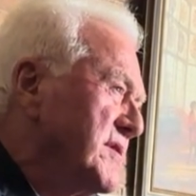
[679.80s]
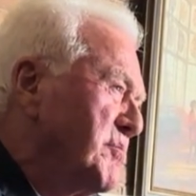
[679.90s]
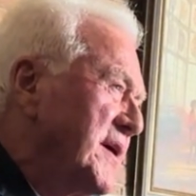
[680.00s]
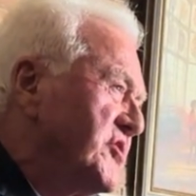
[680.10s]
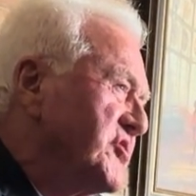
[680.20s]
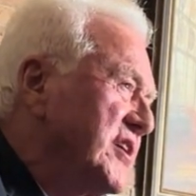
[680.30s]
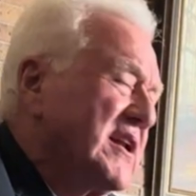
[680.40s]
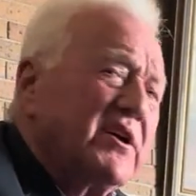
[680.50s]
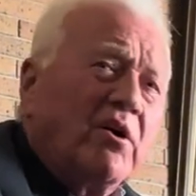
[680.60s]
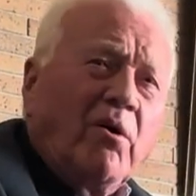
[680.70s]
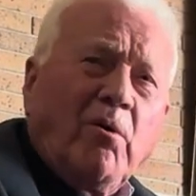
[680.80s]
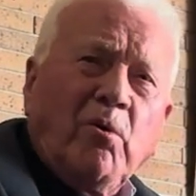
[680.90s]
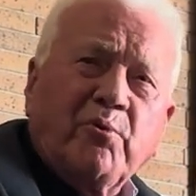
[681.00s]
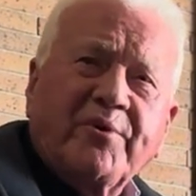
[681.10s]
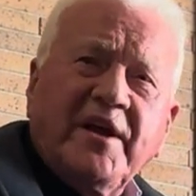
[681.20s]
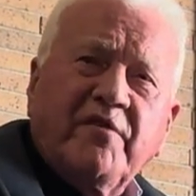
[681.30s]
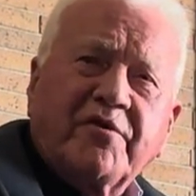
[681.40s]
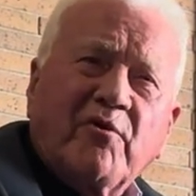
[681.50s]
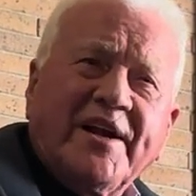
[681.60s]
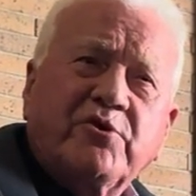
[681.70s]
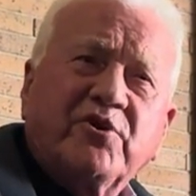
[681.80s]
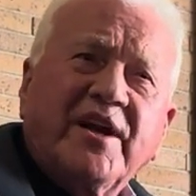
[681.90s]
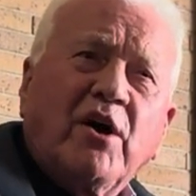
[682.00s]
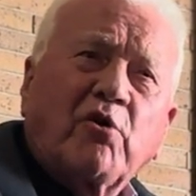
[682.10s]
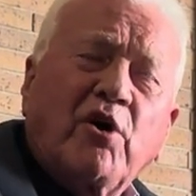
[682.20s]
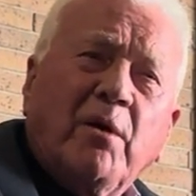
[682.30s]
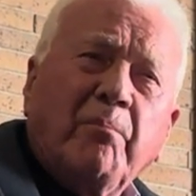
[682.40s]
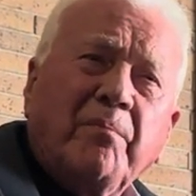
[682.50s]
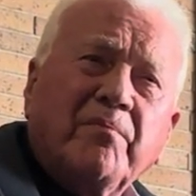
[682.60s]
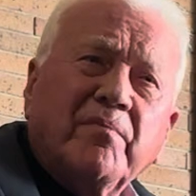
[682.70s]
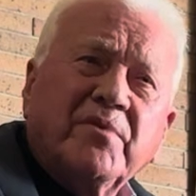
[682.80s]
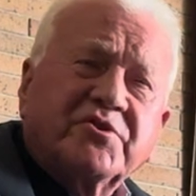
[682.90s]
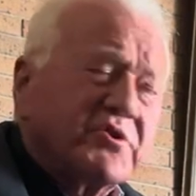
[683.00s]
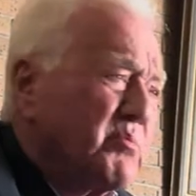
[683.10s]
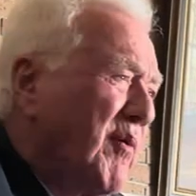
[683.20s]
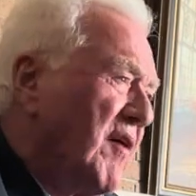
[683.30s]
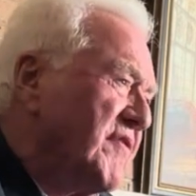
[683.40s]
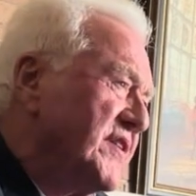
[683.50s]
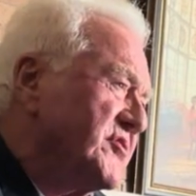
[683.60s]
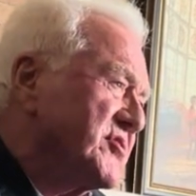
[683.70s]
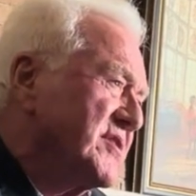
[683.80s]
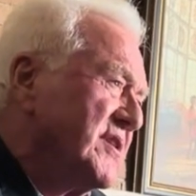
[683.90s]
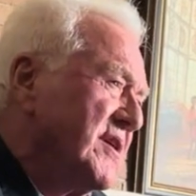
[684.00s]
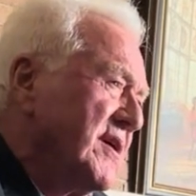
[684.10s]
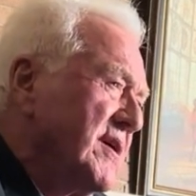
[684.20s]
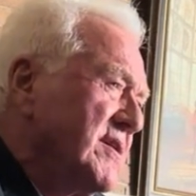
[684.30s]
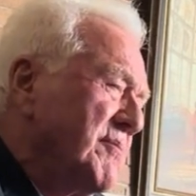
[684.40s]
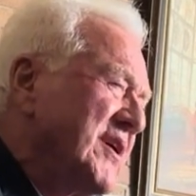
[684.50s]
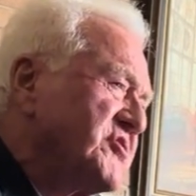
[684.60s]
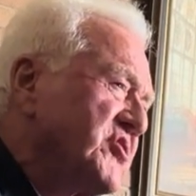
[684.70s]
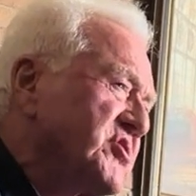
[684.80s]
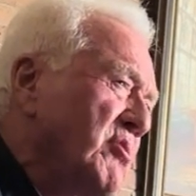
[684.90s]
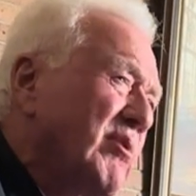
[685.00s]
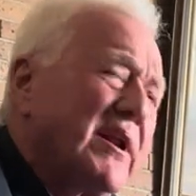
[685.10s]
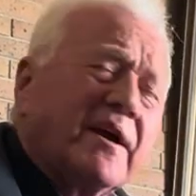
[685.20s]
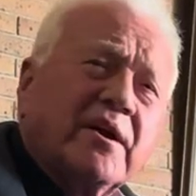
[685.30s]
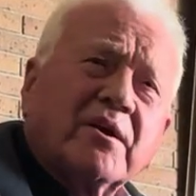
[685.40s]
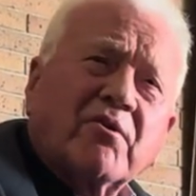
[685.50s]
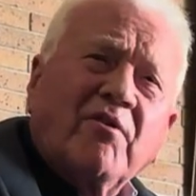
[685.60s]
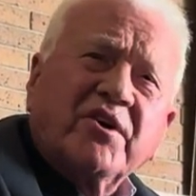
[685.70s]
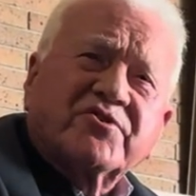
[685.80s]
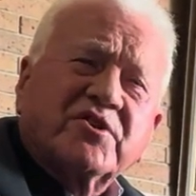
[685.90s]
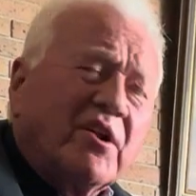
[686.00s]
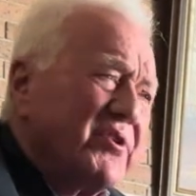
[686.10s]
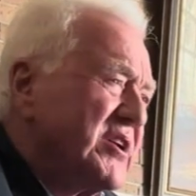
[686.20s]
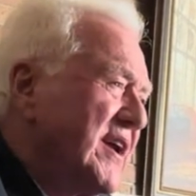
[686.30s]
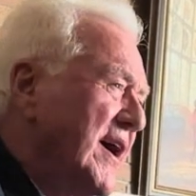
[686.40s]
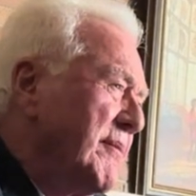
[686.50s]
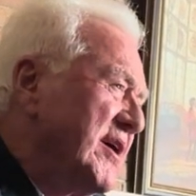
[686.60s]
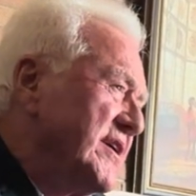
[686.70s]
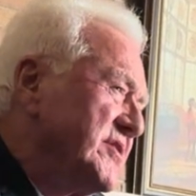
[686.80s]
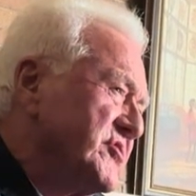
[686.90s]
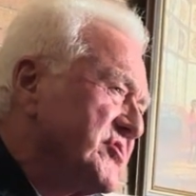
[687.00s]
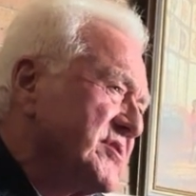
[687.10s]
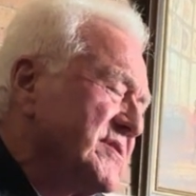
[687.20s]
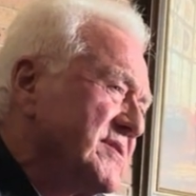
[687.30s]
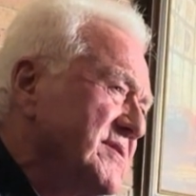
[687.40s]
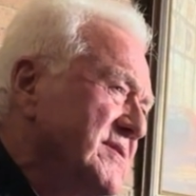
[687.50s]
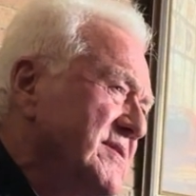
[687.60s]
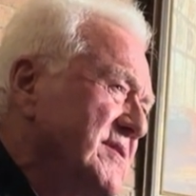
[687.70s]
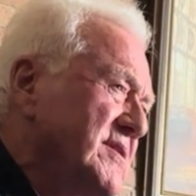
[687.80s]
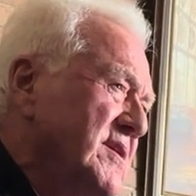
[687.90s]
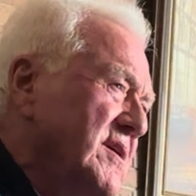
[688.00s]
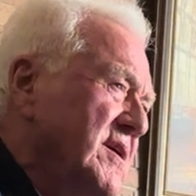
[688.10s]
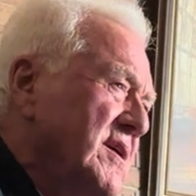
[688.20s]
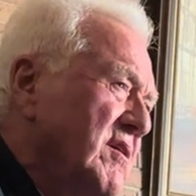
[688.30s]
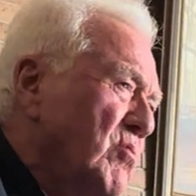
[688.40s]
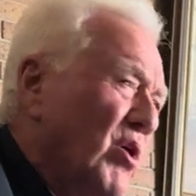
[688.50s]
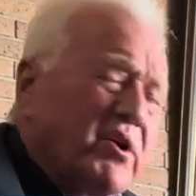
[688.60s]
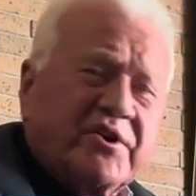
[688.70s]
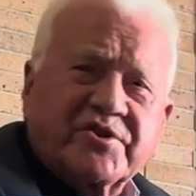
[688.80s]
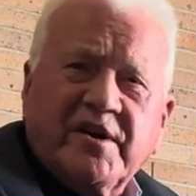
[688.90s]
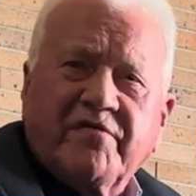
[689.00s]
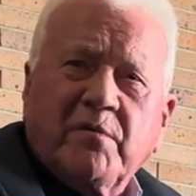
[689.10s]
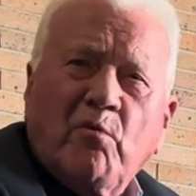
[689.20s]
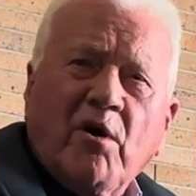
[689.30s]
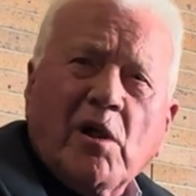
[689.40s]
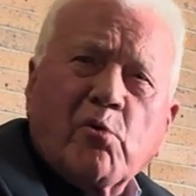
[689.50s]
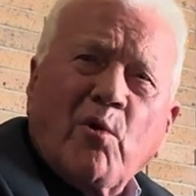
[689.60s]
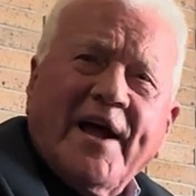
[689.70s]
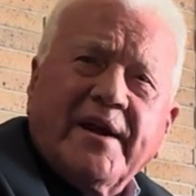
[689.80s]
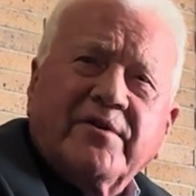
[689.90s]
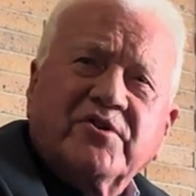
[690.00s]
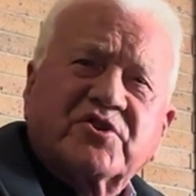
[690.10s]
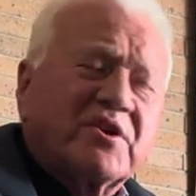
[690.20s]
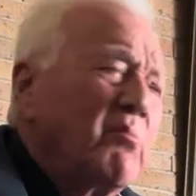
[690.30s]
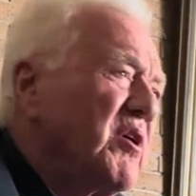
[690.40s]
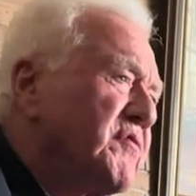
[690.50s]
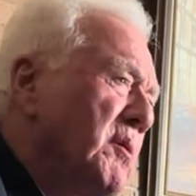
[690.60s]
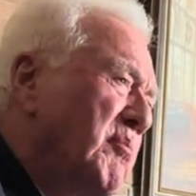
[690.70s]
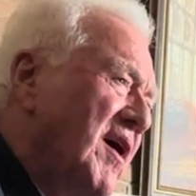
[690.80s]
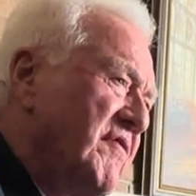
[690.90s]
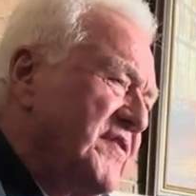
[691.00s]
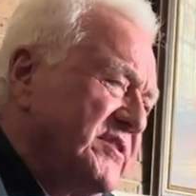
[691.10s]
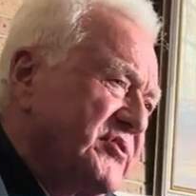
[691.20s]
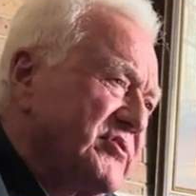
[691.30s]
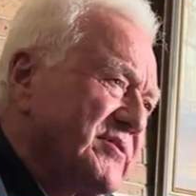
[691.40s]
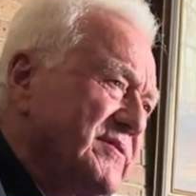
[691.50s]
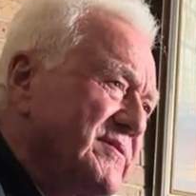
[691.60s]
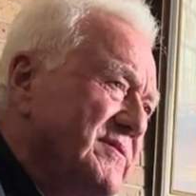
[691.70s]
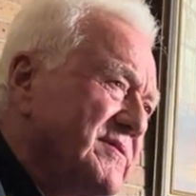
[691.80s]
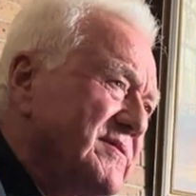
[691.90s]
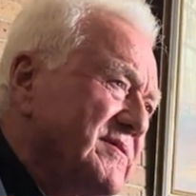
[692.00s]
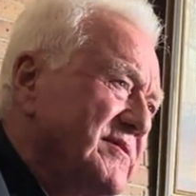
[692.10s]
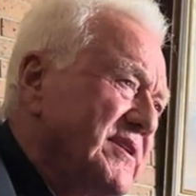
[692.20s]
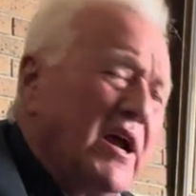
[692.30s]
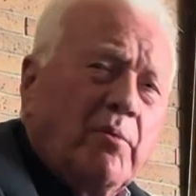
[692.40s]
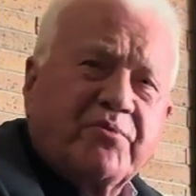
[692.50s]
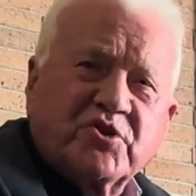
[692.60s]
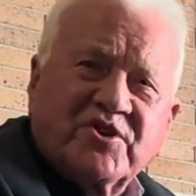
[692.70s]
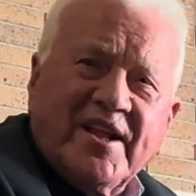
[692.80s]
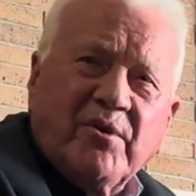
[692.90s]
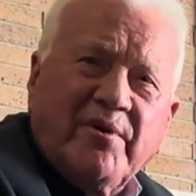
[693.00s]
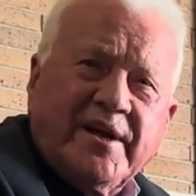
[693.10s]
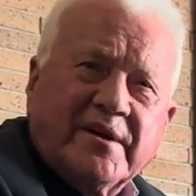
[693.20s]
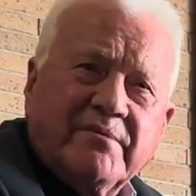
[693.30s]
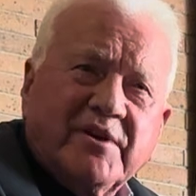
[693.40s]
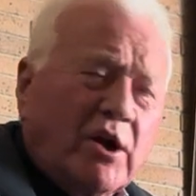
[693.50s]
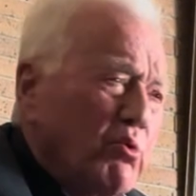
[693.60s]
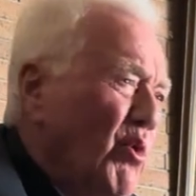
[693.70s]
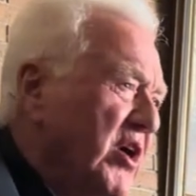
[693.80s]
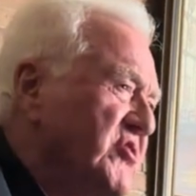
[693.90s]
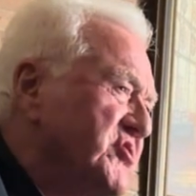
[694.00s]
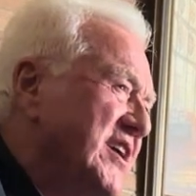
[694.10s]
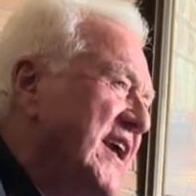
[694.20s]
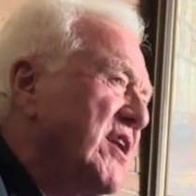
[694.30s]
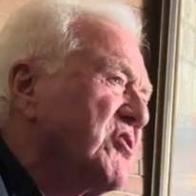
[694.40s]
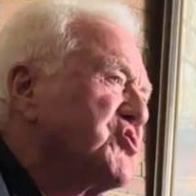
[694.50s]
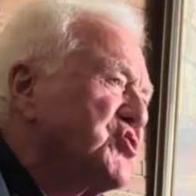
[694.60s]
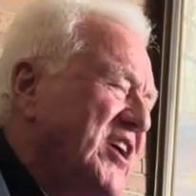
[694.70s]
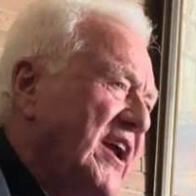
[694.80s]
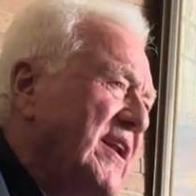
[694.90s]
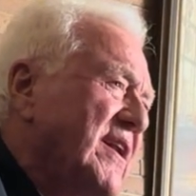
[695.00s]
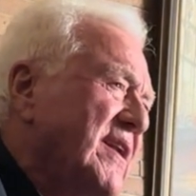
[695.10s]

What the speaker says: Basically, all three have a right to the outcome, which is profits. The message I want to get across all the time is, workers have a moral right to some of the profits. They help to generate. Without workers, you cannot change.